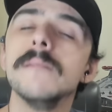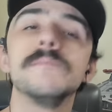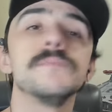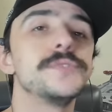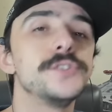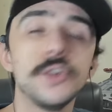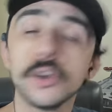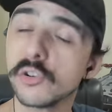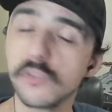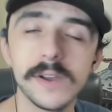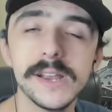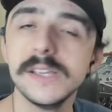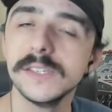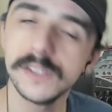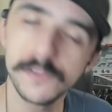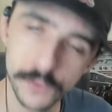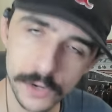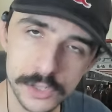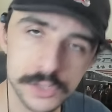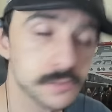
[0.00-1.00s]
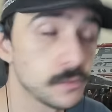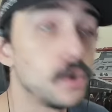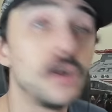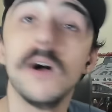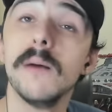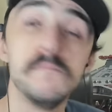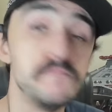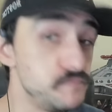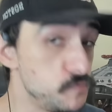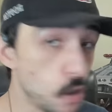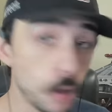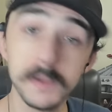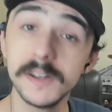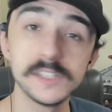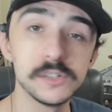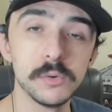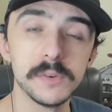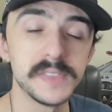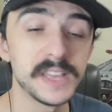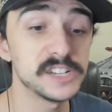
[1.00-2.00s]
You're crazy, first of all. Nobody's
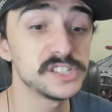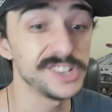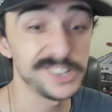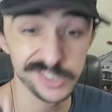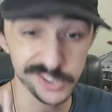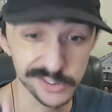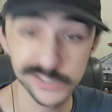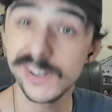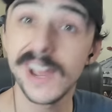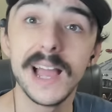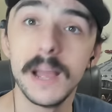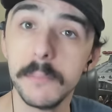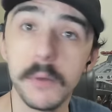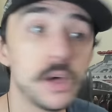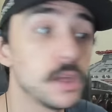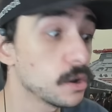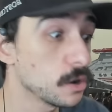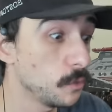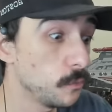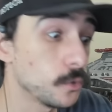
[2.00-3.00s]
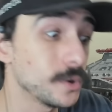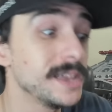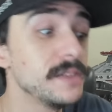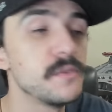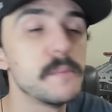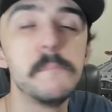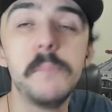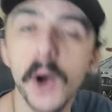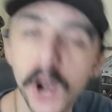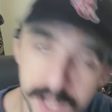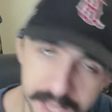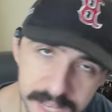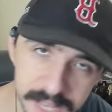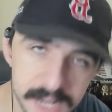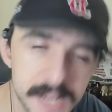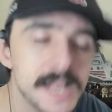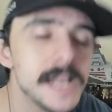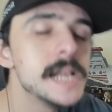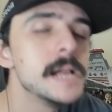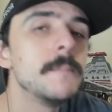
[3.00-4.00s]
doing that shit. You're diabolical for even putting it
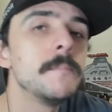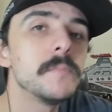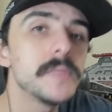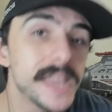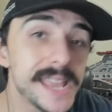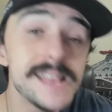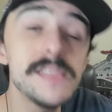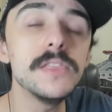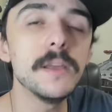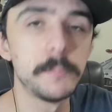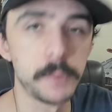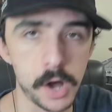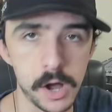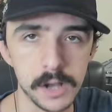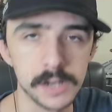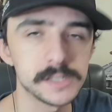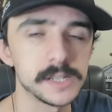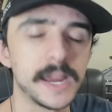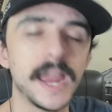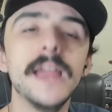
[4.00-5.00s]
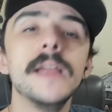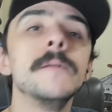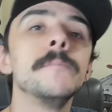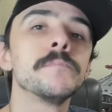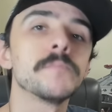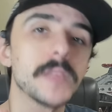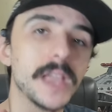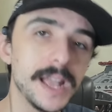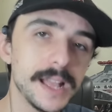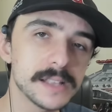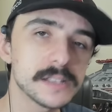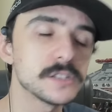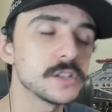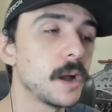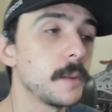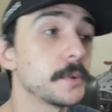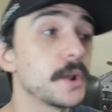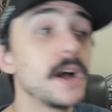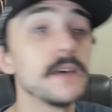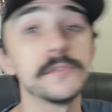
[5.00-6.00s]
in the box, okay? And to top
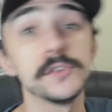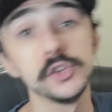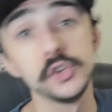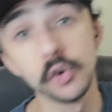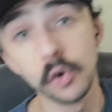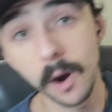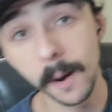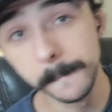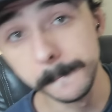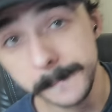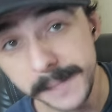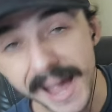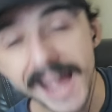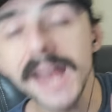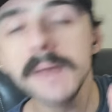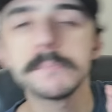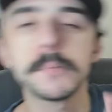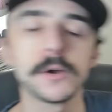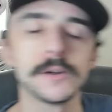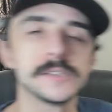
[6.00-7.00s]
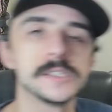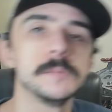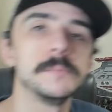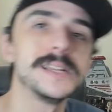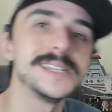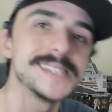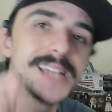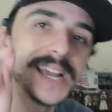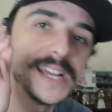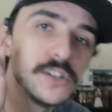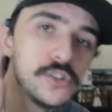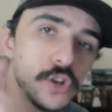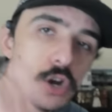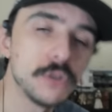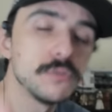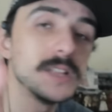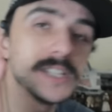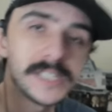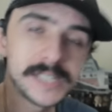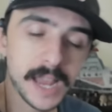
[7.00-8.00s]
it off, you're a bad person because I know,
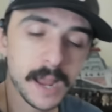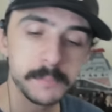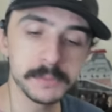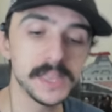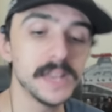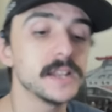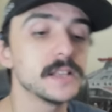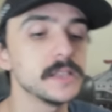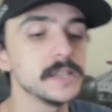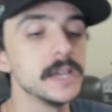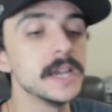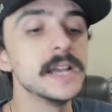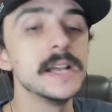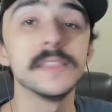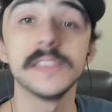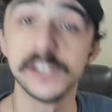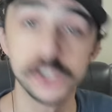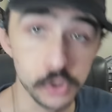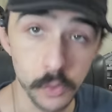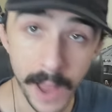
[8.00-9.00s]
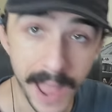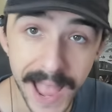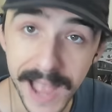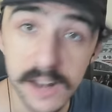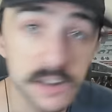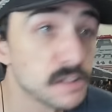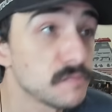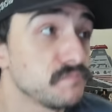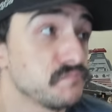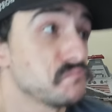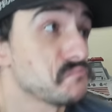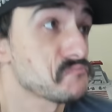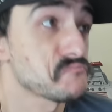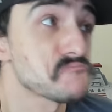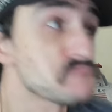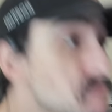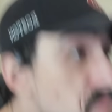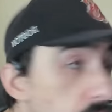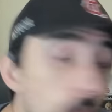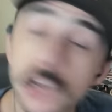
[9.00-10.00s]
let's say hypothetically, that you had
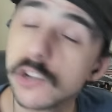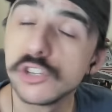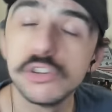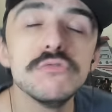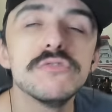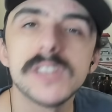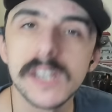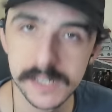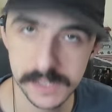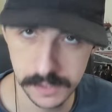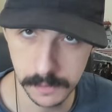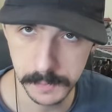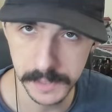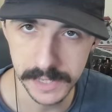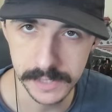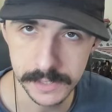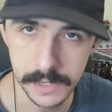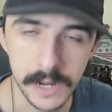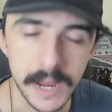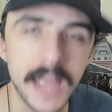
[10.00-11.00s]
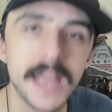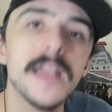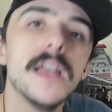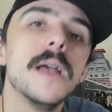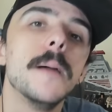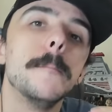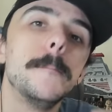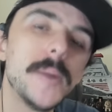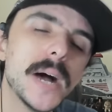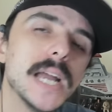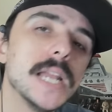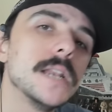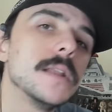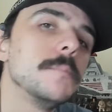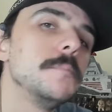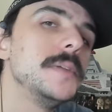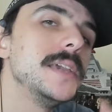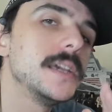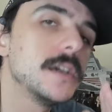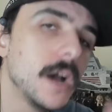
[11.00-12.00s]
two slices of pizza, okay? But
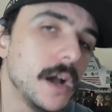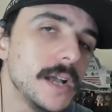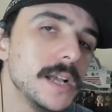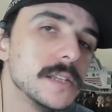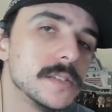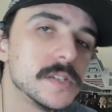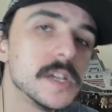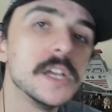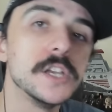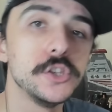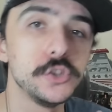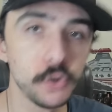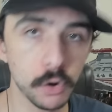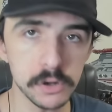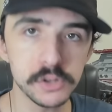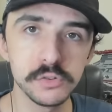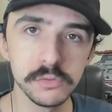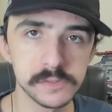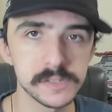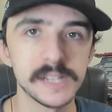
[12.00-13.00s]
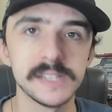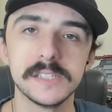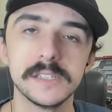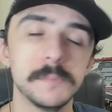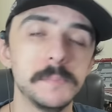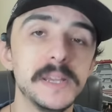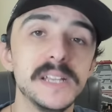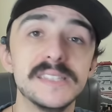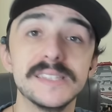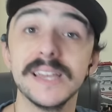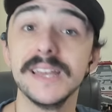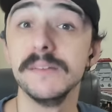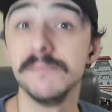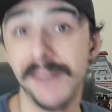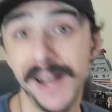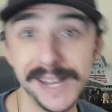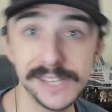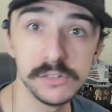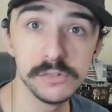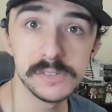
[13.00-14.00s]
because your two slices of pizza and
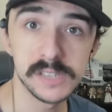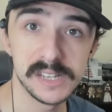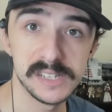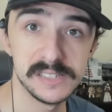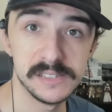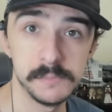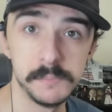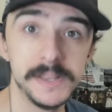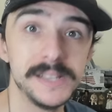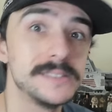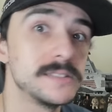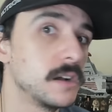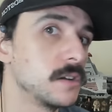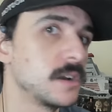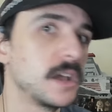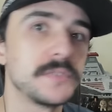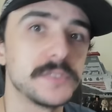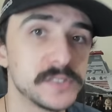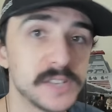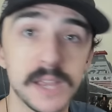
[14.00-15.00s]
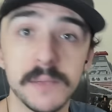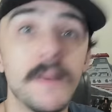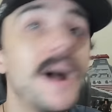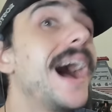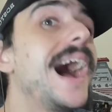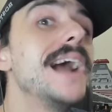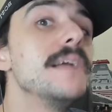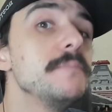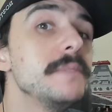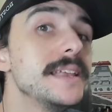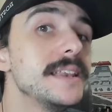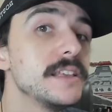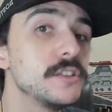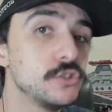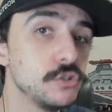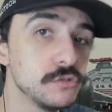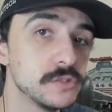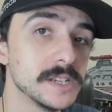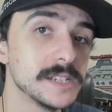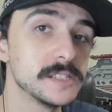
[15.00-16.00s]
my two slices of pizza are not the same, I'm eating
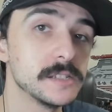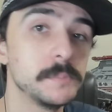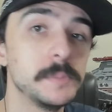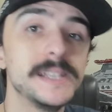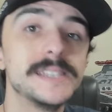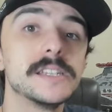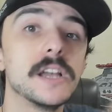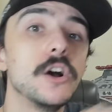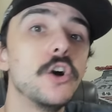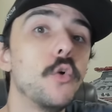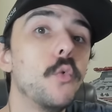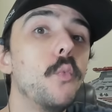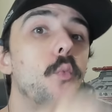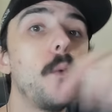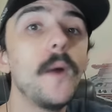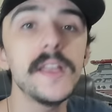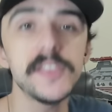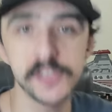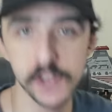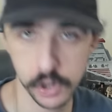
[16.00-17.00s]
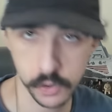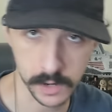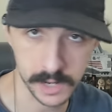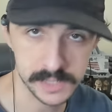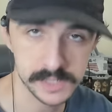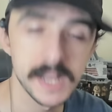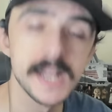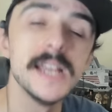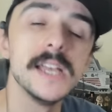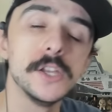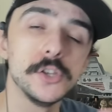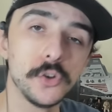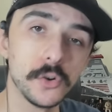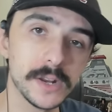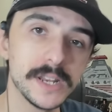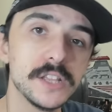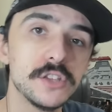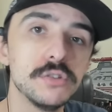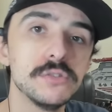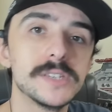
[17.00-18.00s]
two slices of pizza with the crust. You're
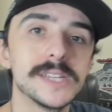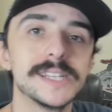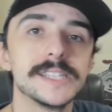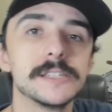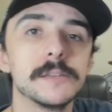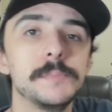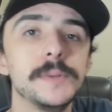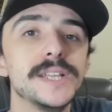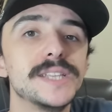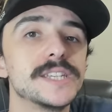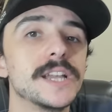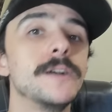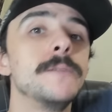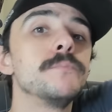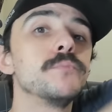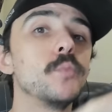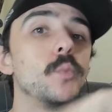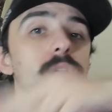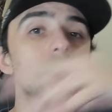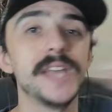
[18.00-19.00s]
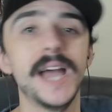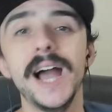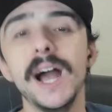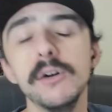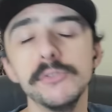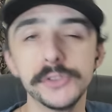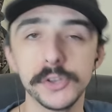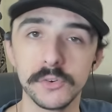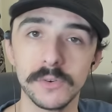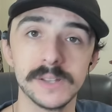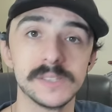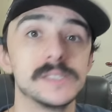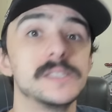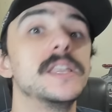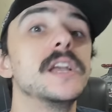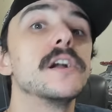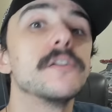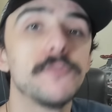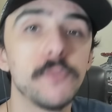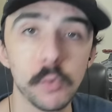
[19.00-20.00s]
eating two slices of pizza without the crust.
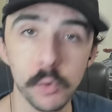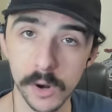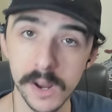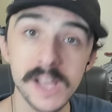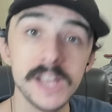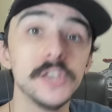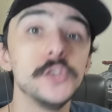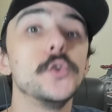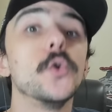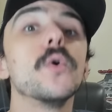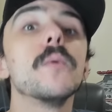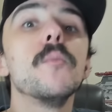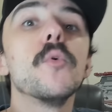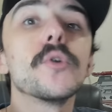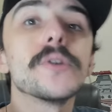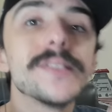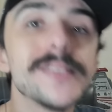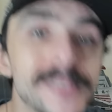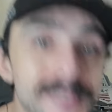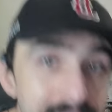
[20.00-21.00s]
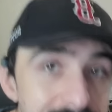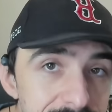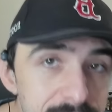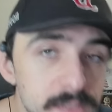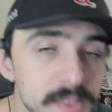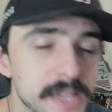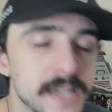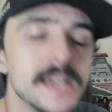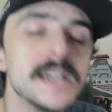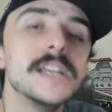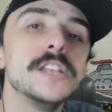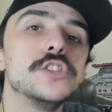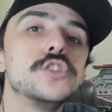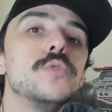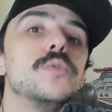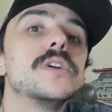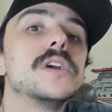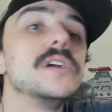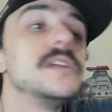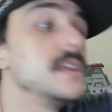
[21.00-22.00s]
Therefore, you're more likely to
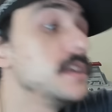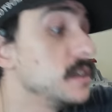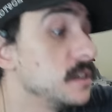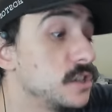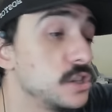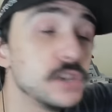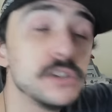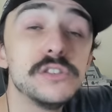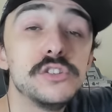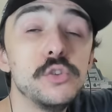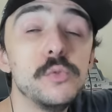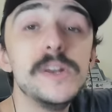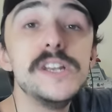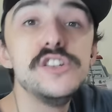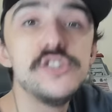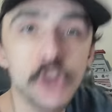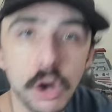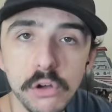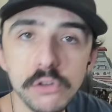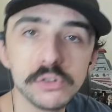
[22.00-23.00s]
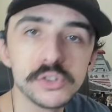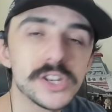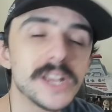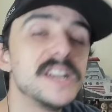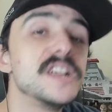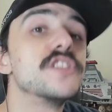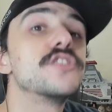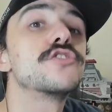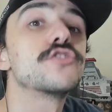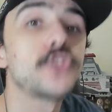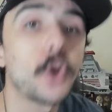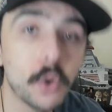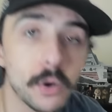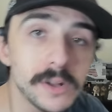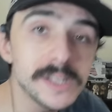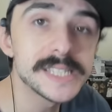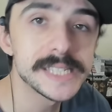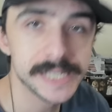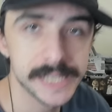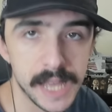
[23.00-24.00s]
to to indulge in a
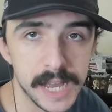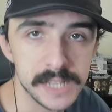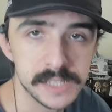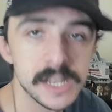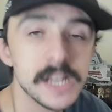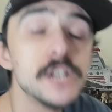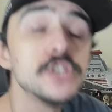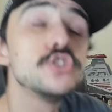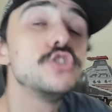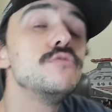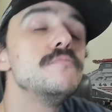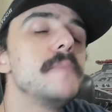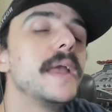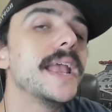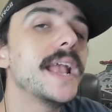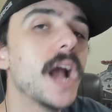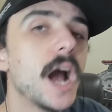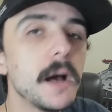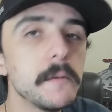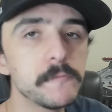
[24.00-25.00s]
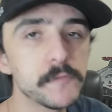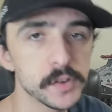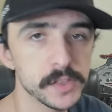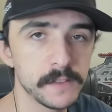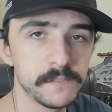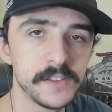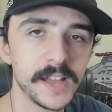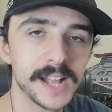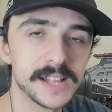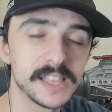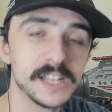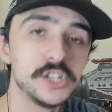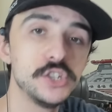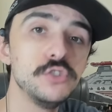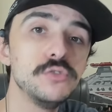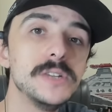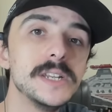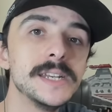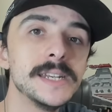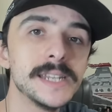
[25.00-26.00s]
third slice to make up for the fact that you
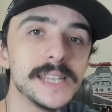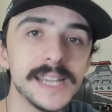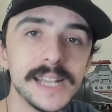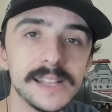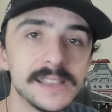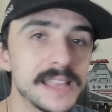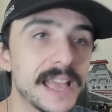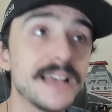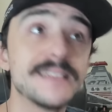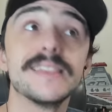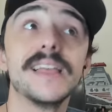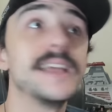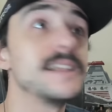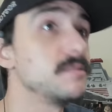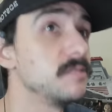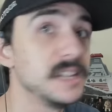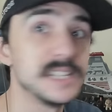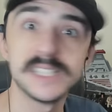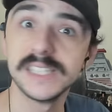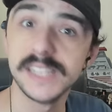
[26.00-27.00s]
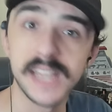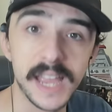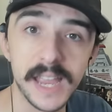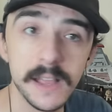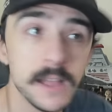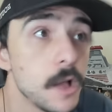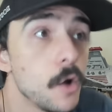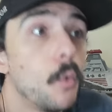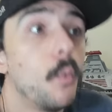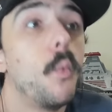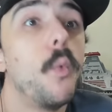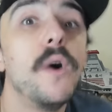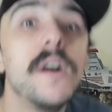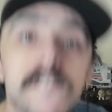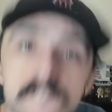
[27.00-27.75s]
didn't eat that like let's say one